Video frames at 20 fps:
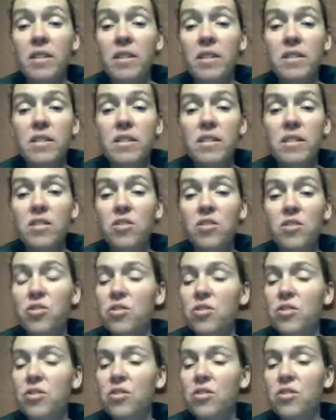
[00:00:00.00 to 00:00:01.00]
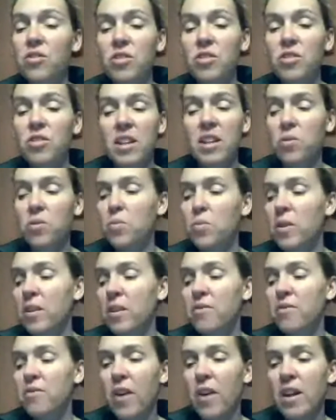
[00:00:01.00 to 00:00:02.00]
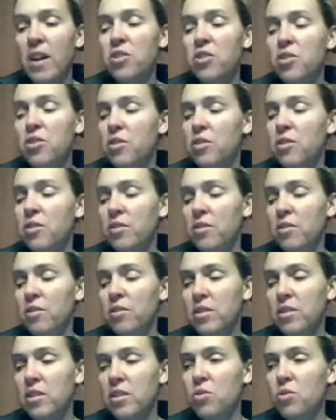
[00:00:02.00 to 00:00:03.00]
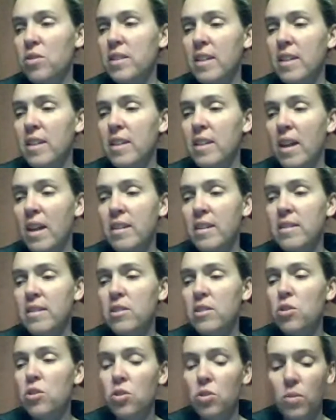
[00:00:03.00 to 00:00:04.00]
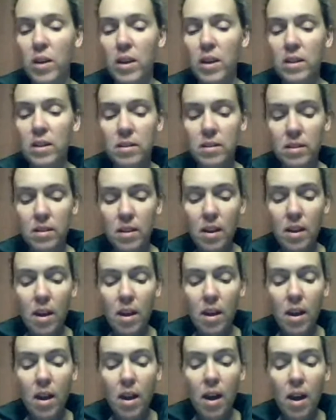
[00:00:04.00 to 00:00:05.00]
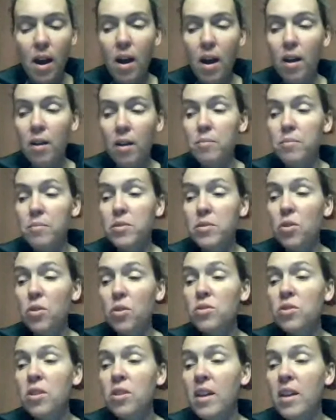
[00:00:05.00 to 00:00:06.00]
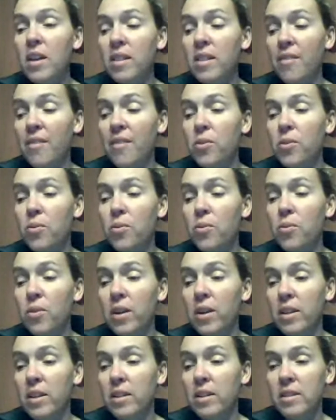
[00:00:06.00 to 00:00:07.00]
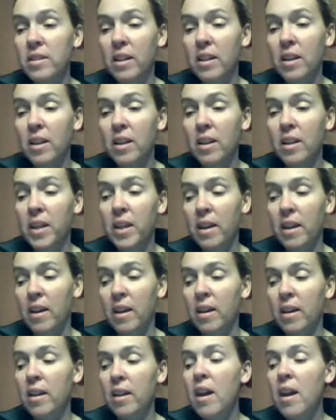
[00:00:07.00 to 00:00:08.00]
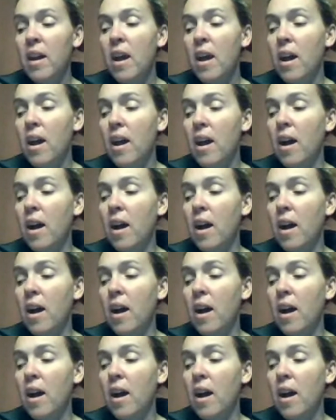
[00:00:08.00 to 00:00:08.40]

and just has a really fresh citrus scent to it. So those are the 11 oils that come in the kit.